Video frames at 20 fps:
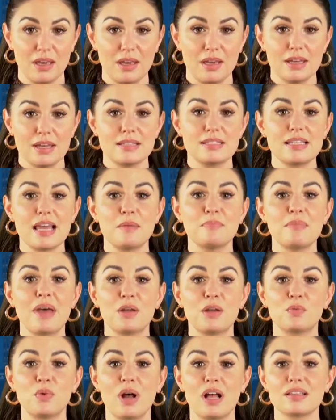San
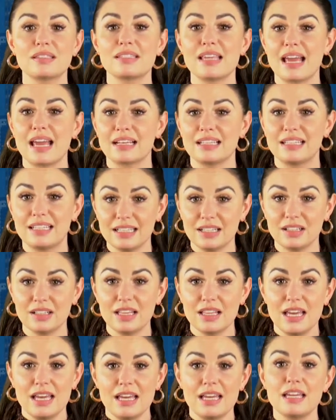Manuel San
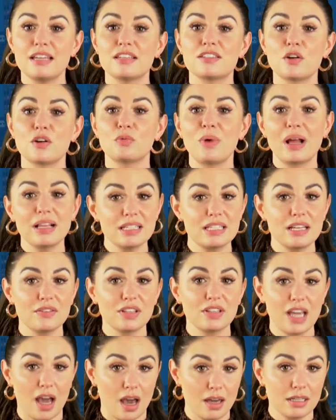Gil is a
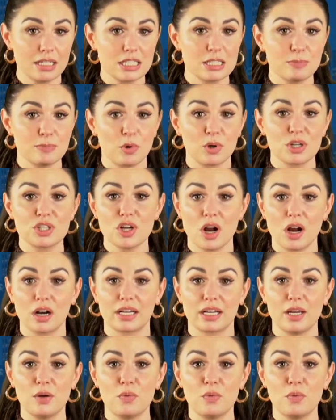relatively unexplored target